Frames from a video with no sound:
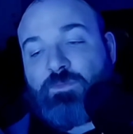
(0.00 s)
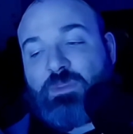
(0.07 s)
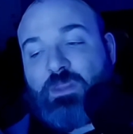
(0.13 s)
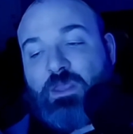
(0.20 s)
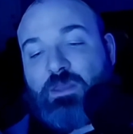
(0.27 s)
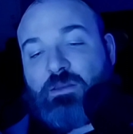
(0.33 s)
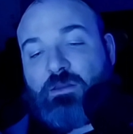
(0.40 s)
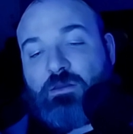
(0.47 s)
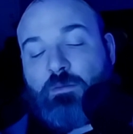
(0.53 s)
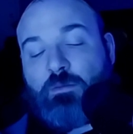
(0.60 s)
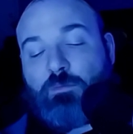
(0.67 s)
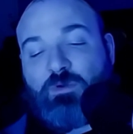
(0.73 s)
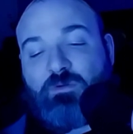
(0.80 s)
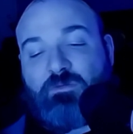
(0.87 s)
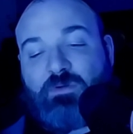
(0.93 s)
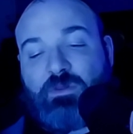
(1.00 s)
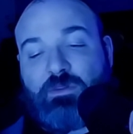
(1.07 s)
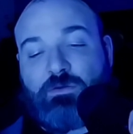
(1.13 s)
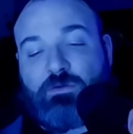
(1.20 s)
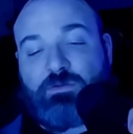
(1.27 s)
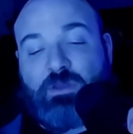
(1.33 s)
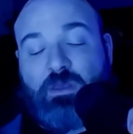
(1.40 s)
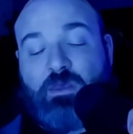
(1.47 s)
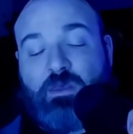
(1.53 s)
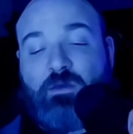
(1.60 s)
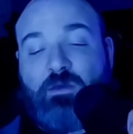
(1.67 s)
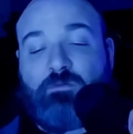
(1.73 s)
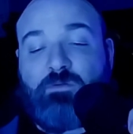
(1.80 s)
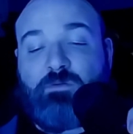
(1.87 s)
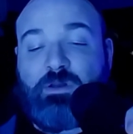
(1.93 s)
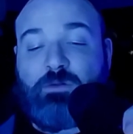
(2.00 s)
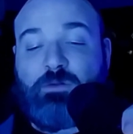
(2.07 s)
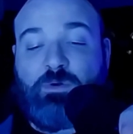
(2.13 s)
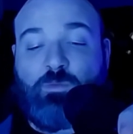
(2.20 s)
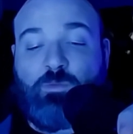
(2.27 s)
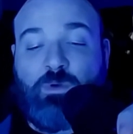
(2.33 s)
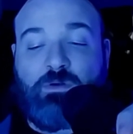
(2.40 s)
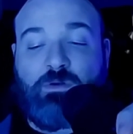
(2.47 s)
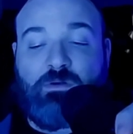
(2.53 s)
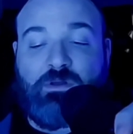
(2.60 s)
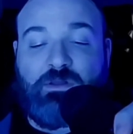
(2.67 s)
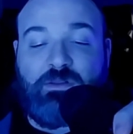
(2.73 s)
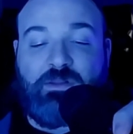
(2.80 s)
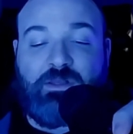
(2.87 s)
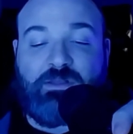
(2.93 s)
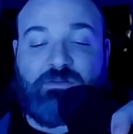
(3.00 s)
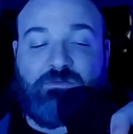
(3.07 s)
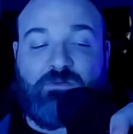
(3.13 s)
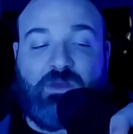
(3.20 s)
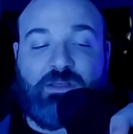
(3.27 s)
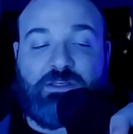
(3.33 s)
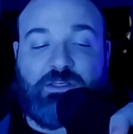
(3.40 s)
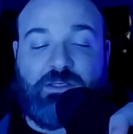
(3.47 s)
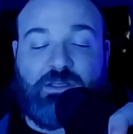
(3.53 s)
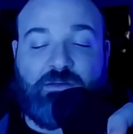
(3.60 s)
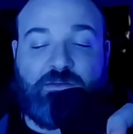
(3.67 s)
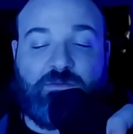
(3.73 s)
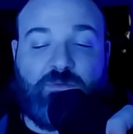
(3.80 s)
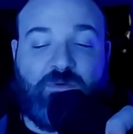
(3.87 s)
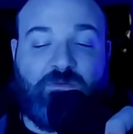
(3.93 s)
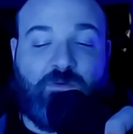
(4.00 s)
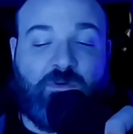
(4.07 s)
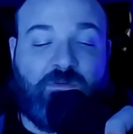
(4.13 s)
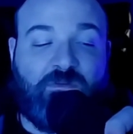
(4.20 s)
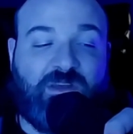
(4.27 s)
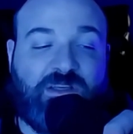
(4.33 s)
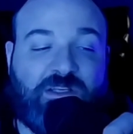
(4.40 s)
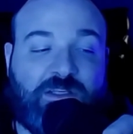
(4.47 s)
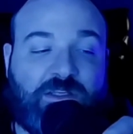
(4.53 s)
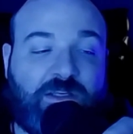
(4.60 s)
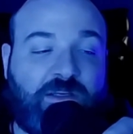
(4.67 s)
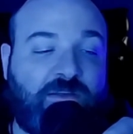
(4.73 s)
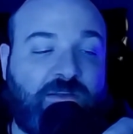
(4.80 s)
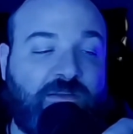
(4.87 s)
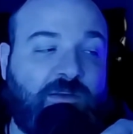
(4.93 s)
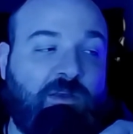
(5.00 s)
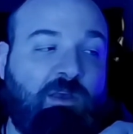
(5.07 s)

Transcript: and a number of others. For anyone wondering, that's VeggieTales before VeggieTales